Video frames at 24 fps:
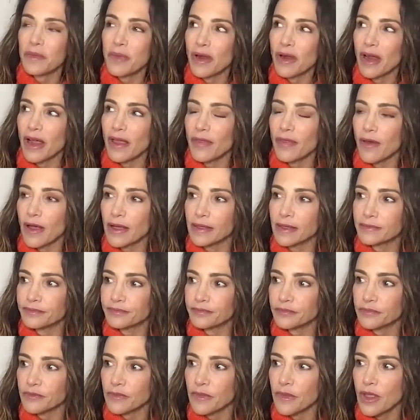I thought
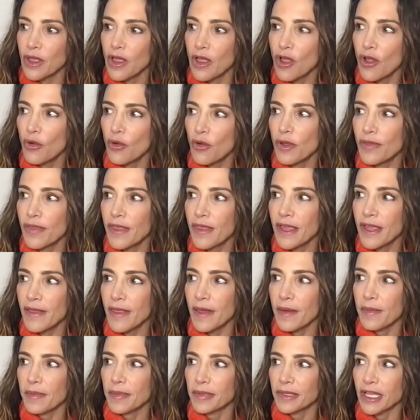we think of that
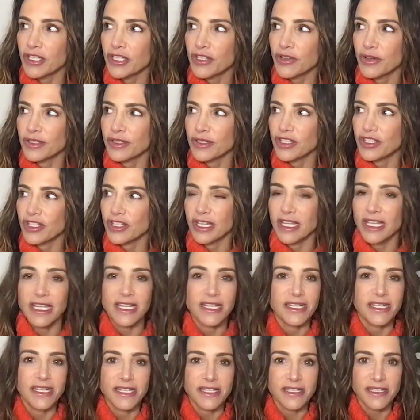pleasure as such a
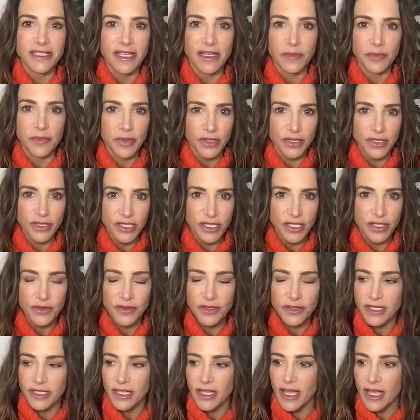hedonistic pursuit
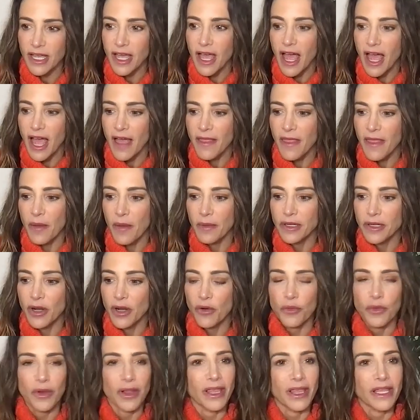and that we don't
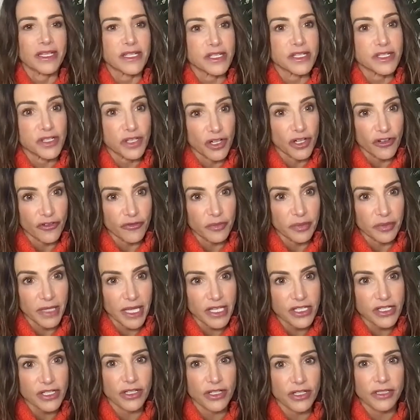really deserve
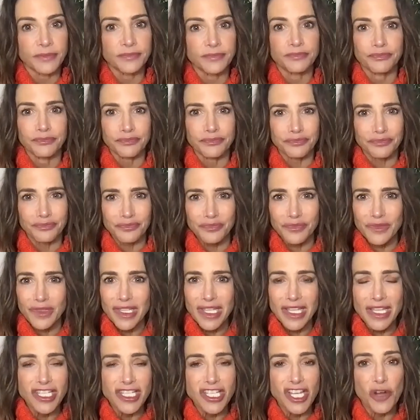pleasure
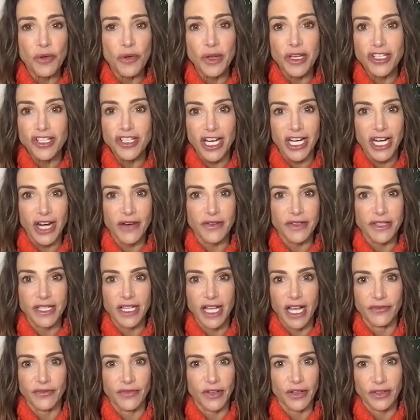until we check everything off
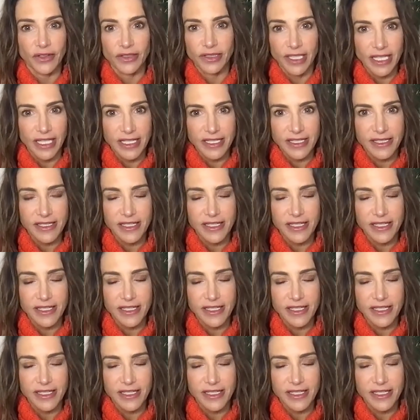our list.